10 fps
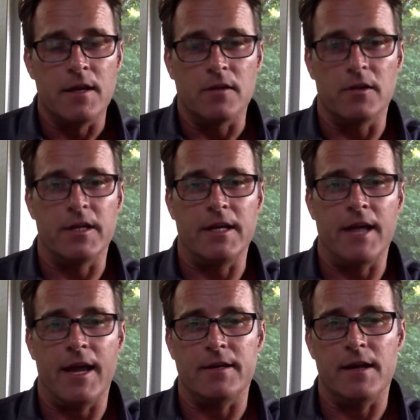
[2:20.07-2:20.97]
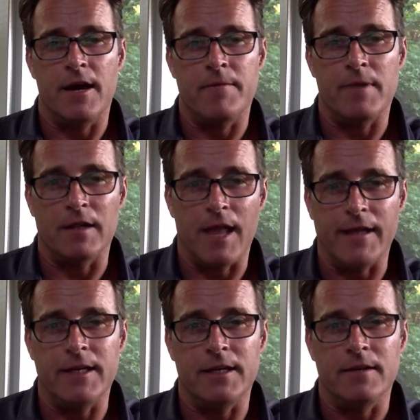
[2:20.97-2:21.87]
looking at um,
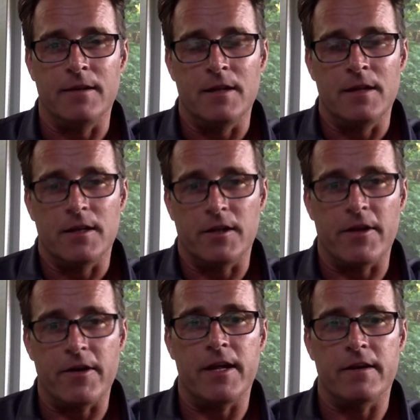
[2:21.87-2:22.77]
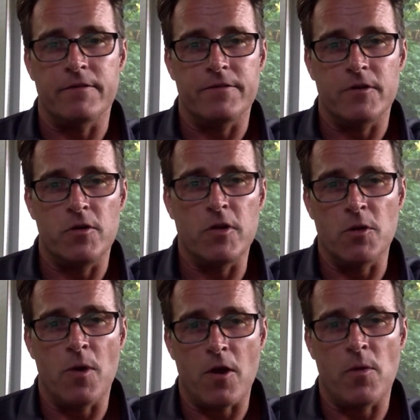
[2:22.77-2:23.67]
aligning clarity of who
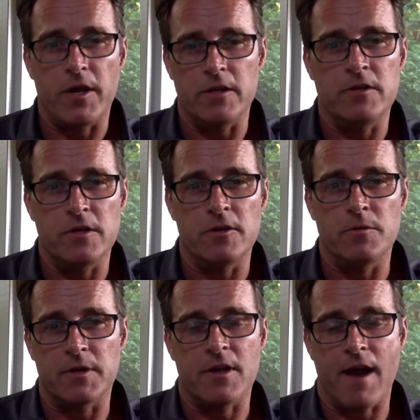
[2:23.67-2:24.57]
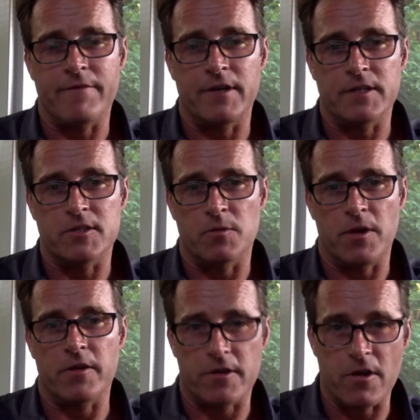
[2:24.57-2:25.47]
you are, what you do, with confidence to
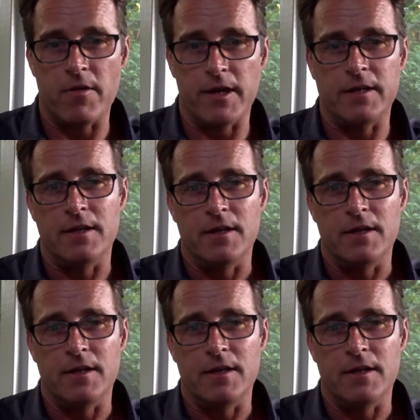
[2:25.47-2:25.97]
where you're going,